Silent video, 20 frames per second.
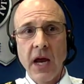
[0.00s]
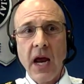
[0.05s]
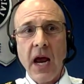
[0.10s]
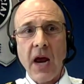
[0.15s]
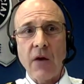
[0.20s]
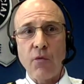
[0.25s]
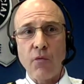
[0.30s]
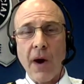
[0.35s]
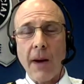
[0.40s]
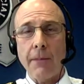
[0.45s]

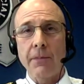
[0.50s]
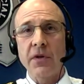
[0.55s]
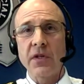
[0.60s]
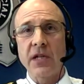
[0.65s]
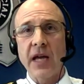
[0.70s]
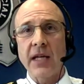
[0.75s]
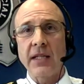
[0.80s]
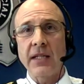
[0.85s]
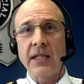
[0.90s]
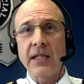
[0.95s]
and
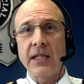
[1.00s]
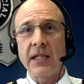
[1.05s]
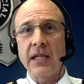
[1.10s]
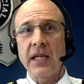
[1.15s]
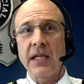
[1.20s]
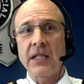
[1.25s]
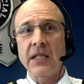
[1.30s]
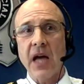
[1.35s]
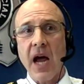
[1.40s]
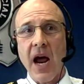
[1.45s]
represented the
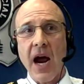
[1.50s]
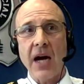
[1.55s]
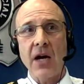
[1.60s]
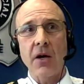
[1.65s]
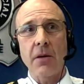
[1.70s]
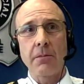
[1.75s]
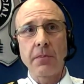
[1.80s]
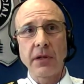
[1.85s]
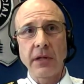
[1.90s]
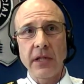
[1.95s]

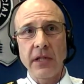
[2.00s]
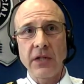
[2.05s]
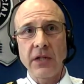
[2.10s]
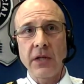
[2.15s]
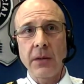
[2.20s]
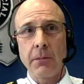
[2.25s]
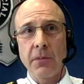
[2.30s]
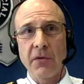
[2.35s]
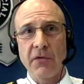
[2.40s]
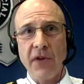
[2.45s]
entire
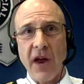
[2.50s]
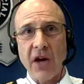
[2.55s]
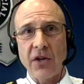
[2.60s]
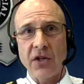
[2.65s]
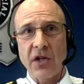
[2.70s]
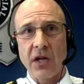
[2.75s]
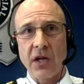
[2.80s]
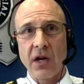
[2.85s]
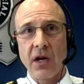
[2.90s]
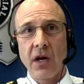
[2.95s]
policing
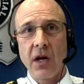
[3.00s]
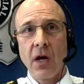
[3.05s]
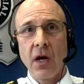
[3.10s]
profession